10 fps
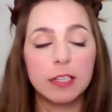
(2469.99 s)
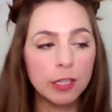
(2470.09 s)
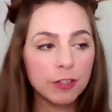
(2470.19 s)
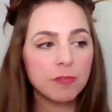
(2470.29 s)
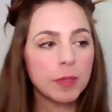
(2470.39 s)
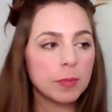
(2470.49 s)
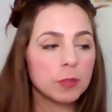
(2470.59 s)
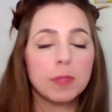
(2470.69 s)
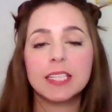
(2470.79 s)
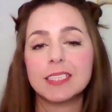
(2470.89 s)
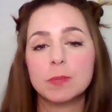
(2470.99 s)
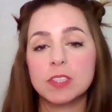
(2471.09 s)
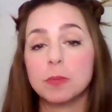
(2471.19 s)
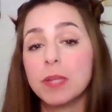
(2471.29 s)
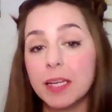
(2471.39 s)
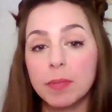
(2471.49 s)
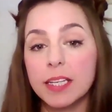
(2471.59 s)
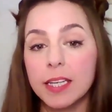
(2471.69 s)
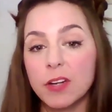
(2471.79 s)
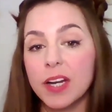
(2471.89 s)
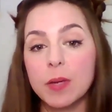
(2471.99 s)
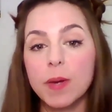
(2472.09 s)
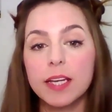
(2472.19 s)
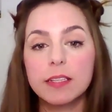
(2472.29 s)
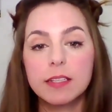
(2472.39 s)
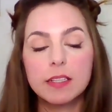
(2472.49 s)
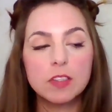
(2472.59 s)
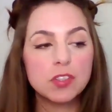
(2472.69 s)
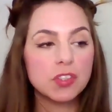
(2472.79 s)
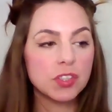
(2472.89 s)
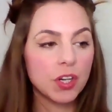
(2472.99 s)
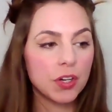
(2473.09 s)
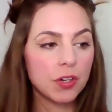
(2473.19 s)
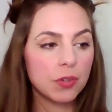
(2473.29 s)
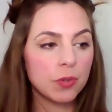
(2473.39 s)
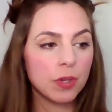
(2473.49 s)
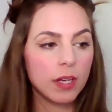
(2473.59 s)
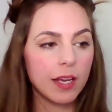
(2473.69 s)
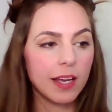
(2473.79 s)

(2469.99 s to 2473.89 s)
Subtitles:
and a lot of people who play tin whistle play by ear anyway. So